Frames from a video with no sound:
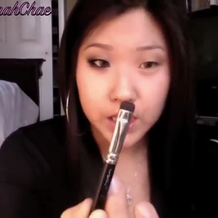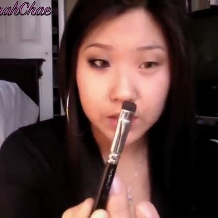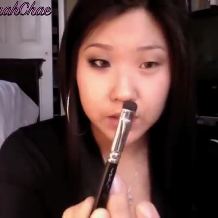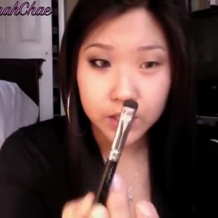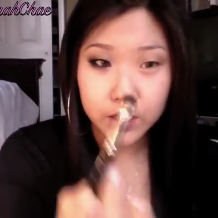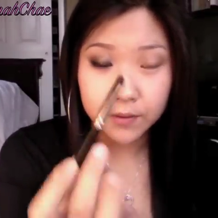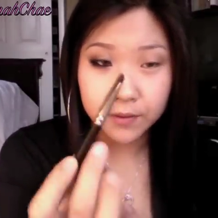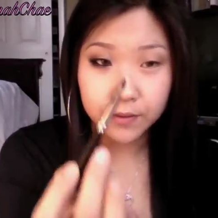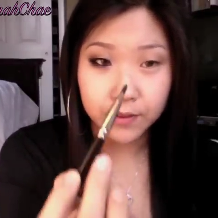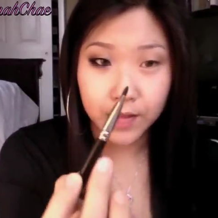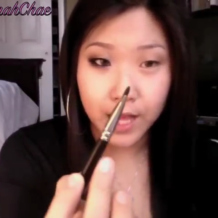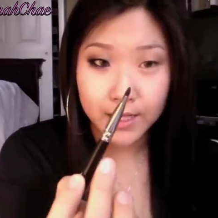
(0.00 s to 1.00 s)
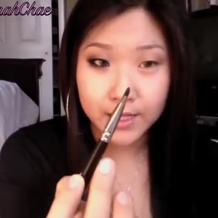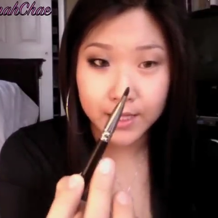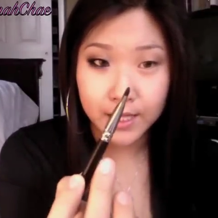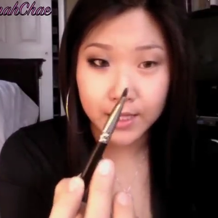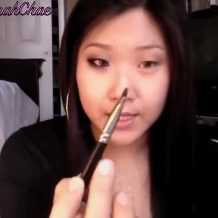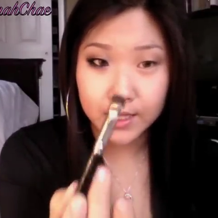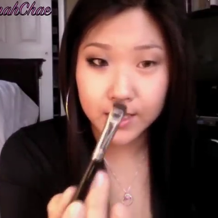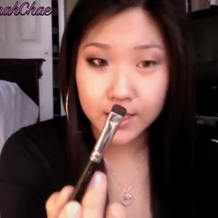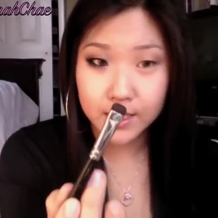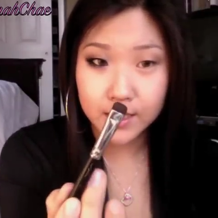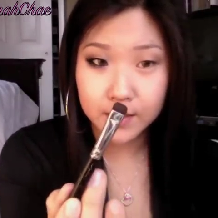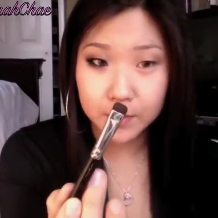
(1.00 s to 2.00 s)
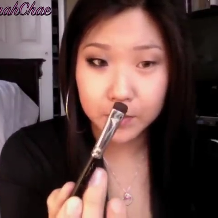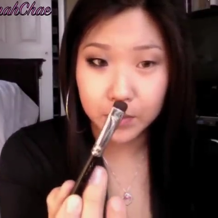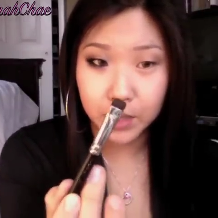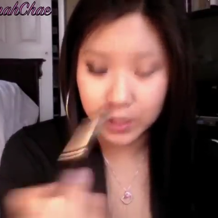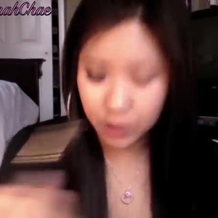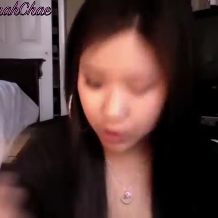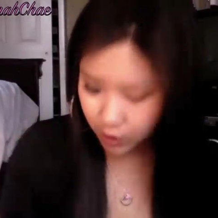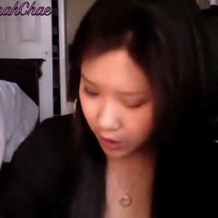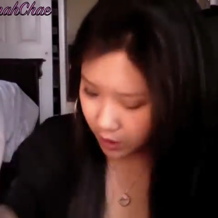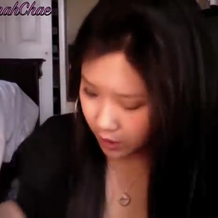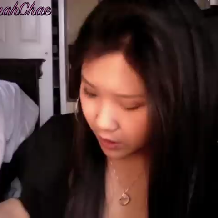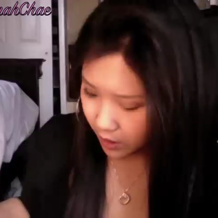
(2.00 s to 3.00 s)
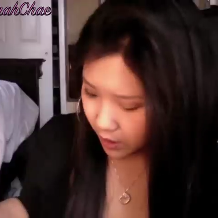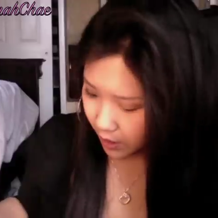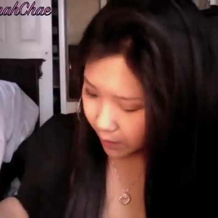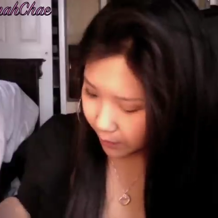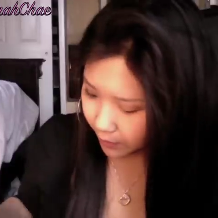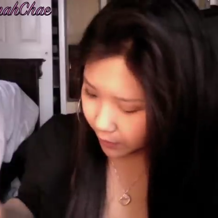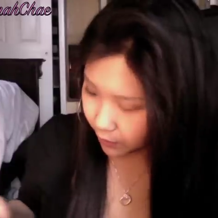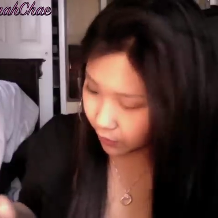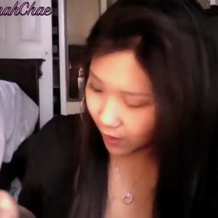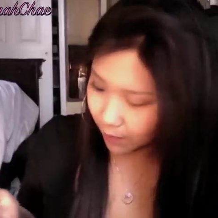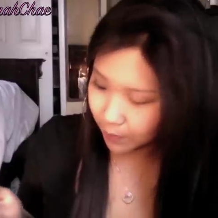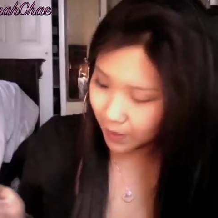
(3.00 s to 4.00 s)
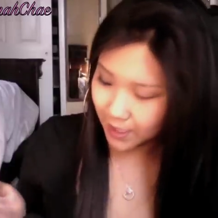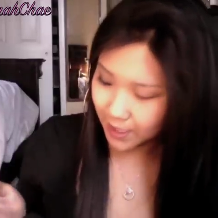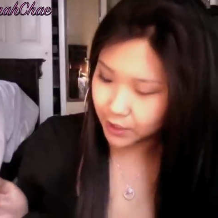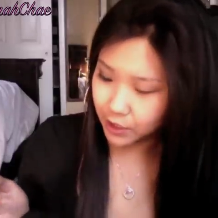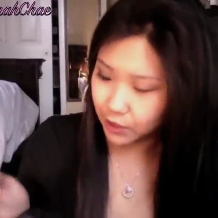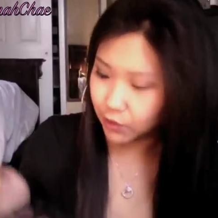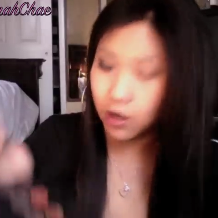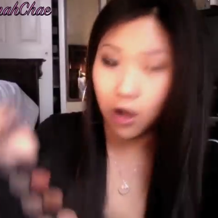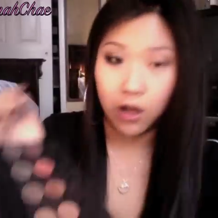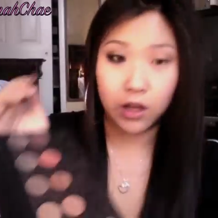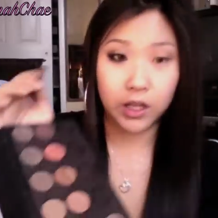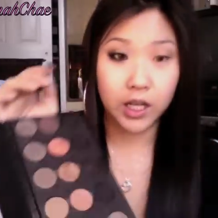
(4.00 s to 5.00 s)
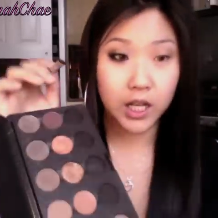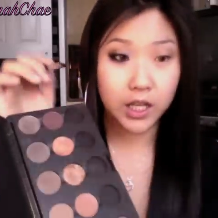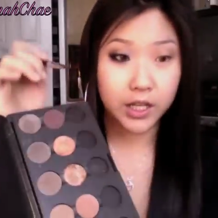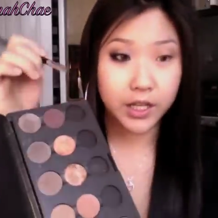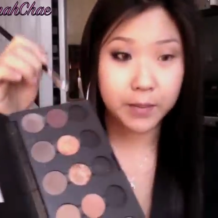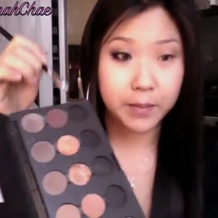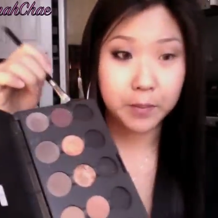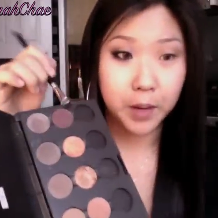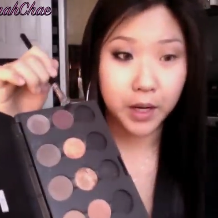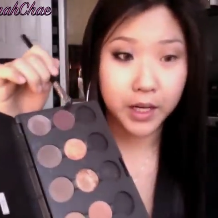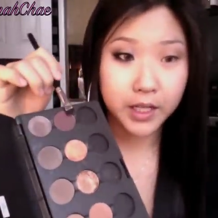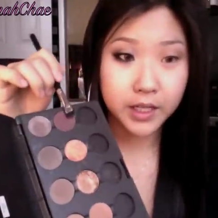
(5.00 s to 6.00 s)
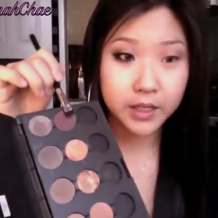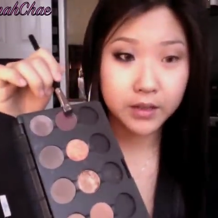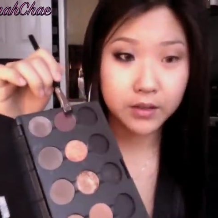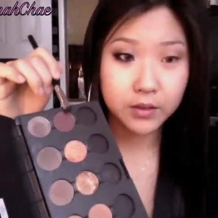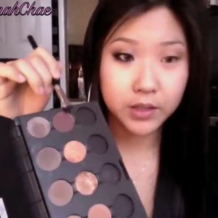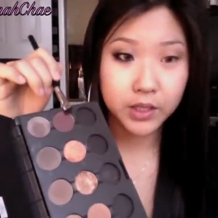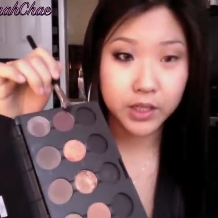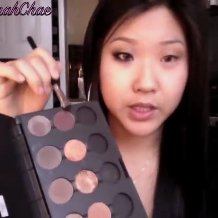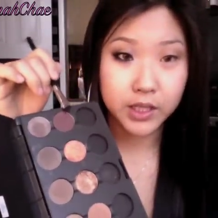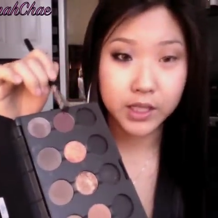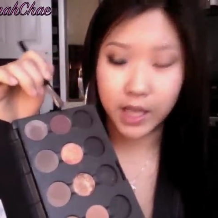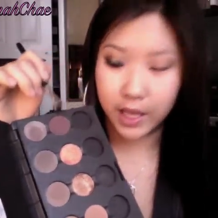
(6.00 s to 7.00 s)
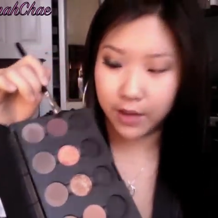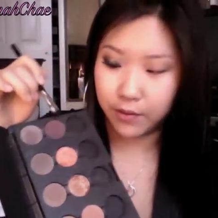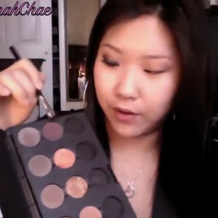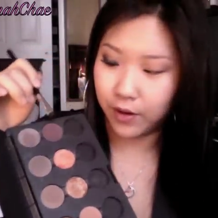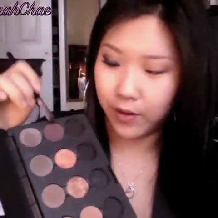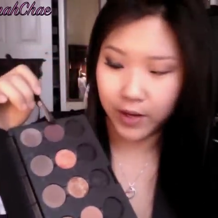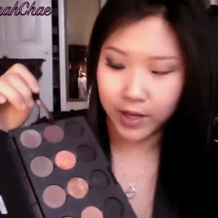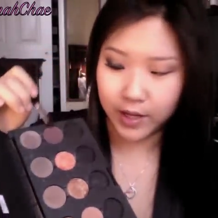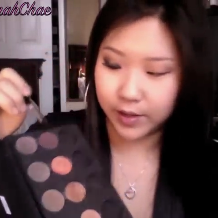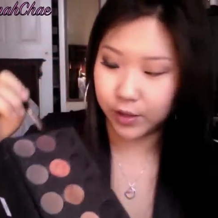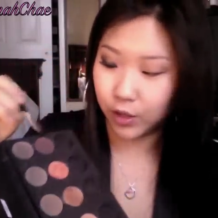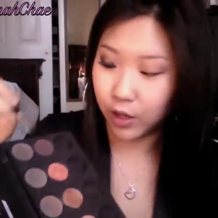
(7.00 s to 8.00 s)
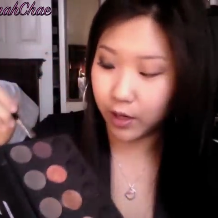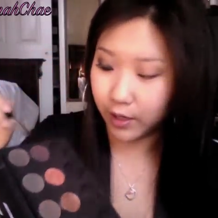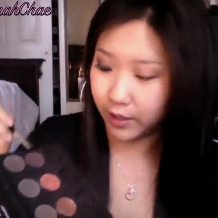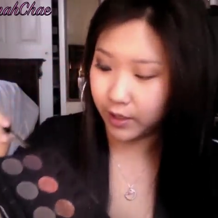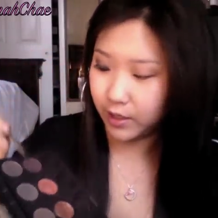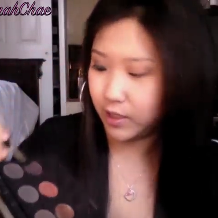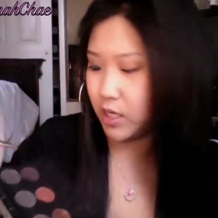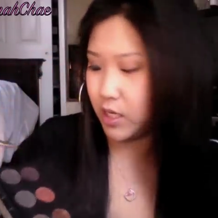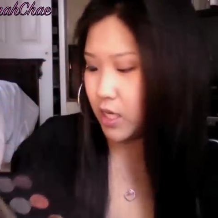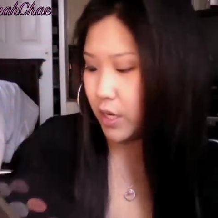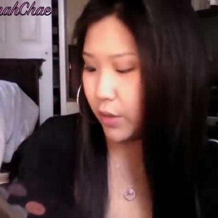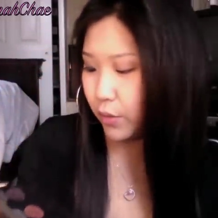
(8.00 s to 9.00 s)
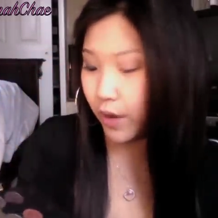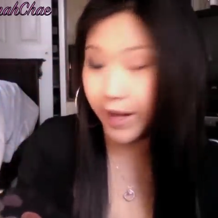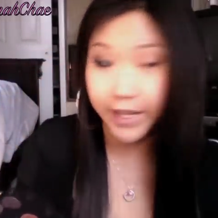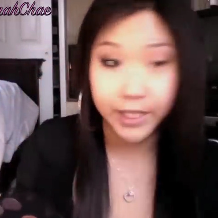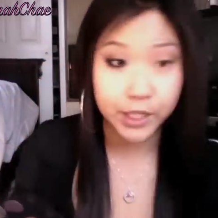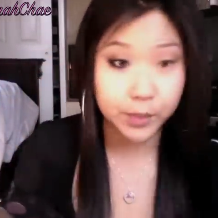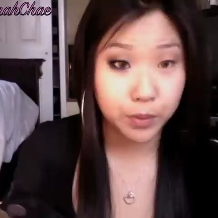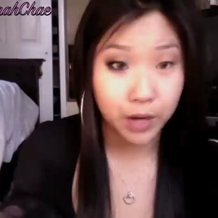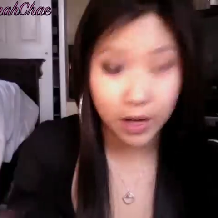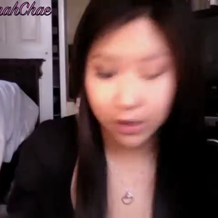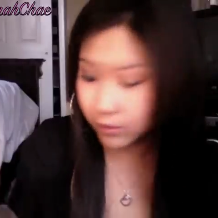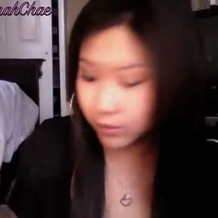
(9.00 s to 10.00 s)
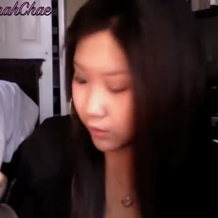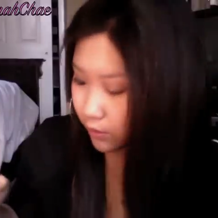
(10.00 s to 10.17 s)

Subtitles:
just a flat, dense brush, I'm going to grab my eyeshadow color in Embark, which is a very dark reddish brown.